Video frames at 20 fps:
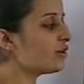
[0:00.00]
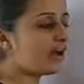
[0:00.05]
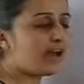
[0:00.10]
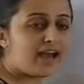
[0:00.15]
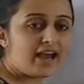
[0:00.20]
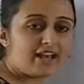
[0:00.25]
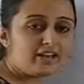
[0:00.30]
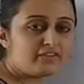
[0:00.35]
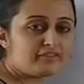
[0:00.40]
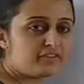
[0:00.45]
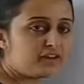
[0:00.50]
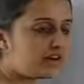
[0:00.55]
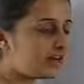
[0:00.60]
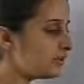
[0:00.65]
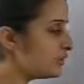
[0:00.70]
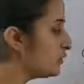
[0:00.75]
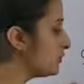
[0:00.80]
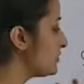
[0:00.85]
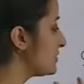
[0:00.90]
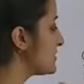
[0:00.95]
your
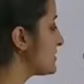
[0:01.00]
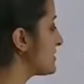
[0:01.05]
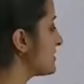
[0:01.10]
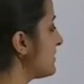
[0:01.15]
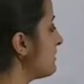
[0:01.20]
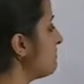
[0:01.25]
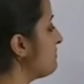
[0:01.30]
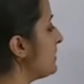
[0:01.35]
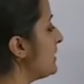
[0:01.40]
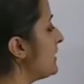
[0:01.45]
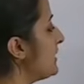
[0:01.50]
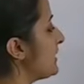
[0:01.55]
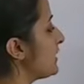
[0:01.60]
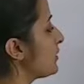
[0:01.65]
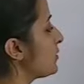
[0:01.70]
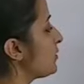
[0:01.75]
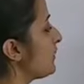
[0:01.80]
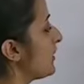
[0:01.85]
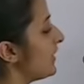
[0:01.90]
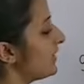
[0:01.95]
alpha, you would
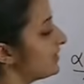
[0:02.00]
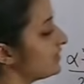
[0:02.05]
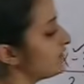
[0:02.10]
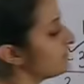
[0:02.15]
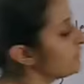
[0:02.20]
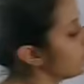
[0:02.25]
simply equate